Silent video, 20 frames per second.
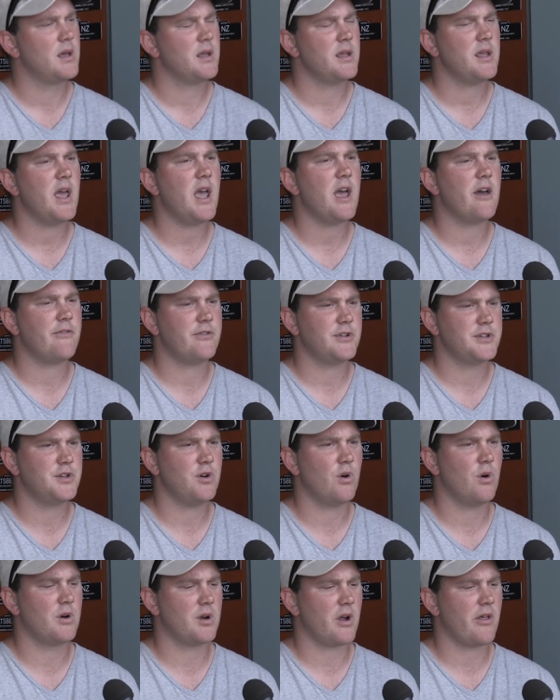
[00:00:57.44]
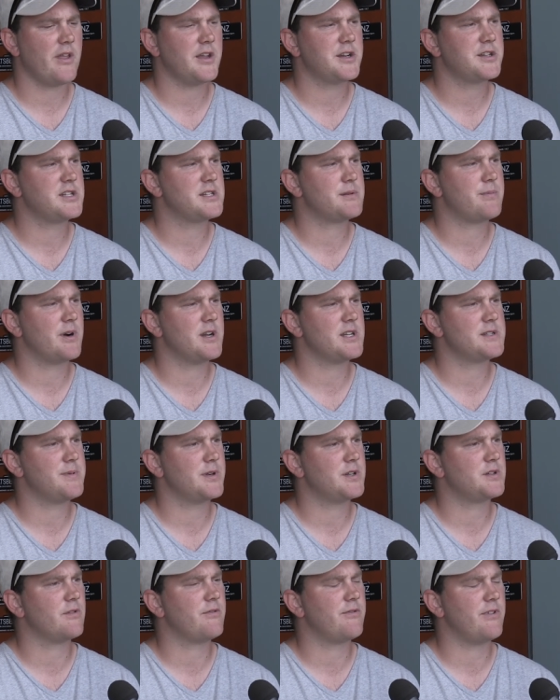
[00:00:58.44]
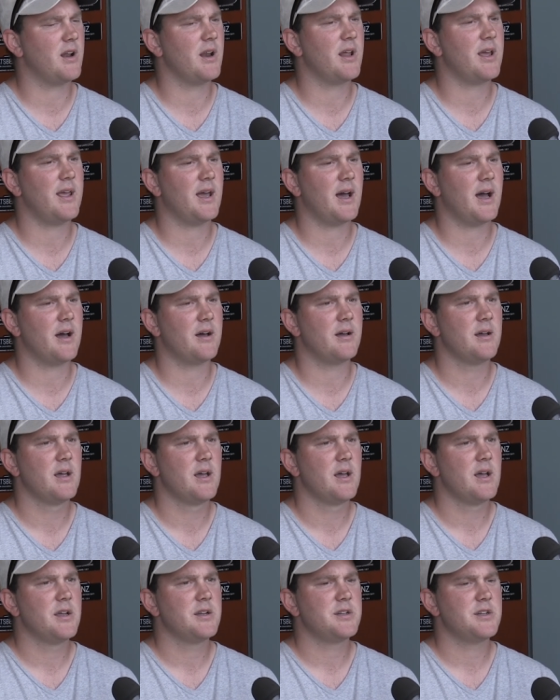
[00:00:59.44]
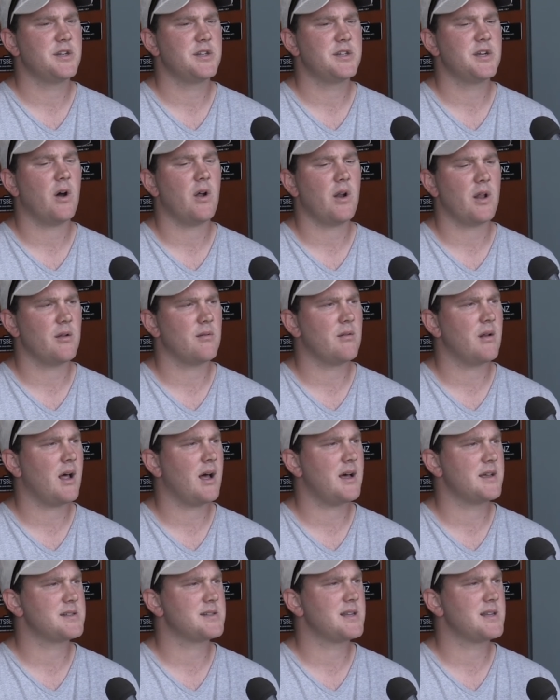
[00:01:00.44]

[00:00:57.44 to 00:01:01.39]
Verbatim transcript: Yeah, for sure. I think she's a pretty special filly. Uh, she's shown at last